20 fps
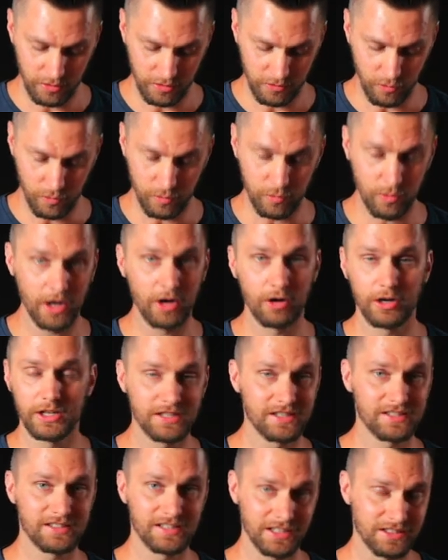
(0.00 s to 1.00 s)
where it
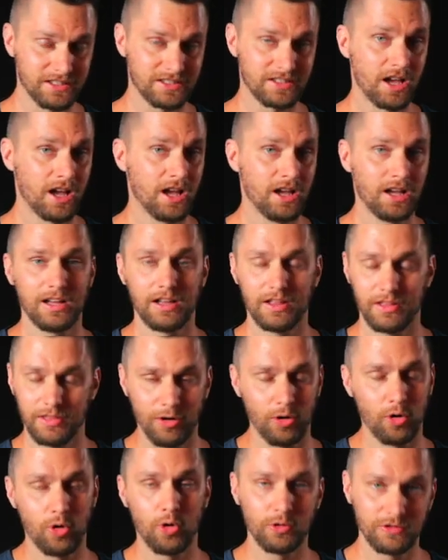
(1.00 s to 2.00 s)
sits
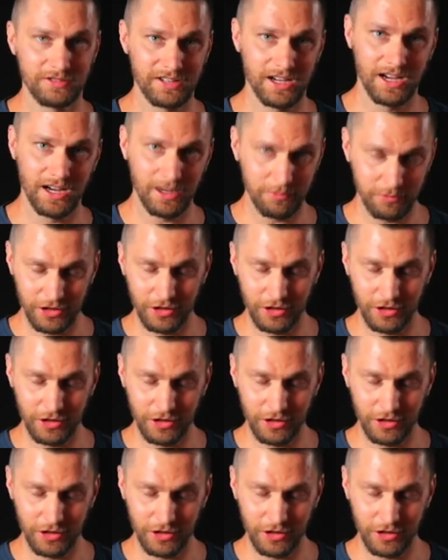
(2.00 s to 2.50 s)
the whole time.